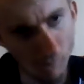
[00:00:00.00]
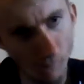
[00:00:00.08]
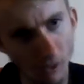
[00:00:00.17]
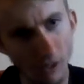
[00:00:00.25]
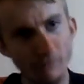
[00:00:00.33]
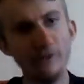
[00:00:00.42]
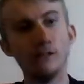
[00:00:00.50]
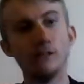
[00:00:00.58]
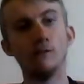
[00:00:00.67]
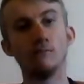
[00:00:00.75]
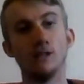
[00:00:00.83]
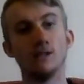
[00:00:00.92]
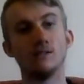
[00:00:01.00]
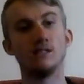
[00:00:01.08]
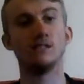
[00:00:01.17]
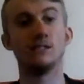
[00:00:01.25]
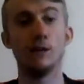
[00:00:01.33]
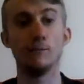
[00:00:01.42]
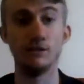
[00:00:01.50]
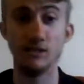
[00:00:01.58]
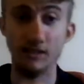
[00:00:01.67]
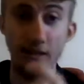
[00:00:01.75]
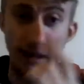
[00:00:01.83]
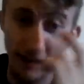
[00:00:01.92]
And this club was actually established in
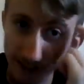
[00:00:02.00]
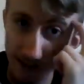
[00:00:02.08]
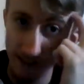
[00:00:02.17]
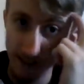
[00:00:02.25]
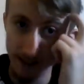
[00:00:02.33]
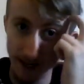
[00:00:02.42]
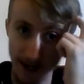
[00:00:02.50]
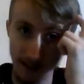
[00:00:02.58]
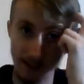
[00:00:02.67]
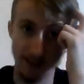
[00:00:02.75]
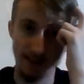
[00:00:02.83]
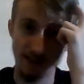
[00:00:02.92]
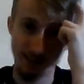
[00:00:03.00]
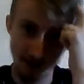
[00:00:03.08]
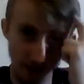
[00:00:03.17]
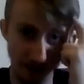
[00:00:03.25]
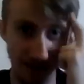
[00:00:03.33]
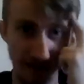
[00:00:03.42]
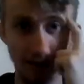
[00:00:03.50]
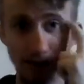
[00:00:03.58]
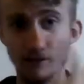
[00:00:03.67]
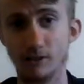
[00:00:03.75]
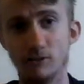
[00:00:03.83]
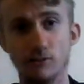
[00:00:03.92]
1889, it
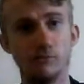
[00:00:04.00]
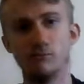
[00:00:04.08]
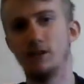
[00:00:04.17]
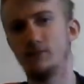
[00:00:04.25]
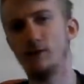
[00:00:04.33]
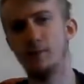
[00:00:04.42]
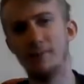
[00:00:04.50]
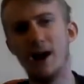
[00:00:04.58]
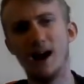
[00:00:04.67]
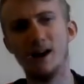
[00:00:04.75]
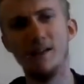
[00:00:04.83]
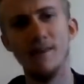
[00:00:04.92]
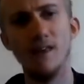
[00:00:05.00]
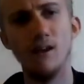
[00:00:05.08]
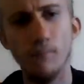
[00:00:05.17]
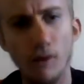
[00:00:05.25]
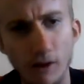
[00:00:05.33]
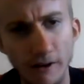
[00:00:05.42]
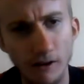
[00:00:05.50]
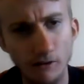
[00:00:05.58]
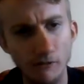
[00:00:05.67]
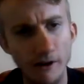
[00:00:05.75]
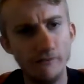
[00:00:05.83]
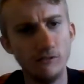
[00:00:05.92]
goes really far back, by a
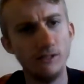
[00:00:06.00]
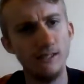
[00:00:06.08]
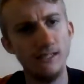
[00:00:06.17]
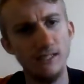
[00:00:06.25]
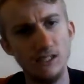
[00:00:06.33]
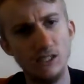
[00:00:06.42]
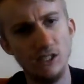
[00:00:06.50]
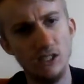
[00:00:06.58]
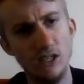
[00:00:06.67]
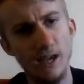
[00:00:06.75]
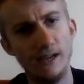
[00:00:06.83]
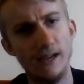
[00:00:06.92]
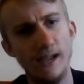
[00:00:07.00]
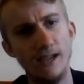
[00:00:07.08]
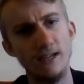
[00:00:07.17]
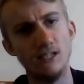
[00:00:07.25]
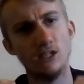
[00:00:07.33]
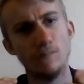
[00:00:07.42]
Reverend E.J.H.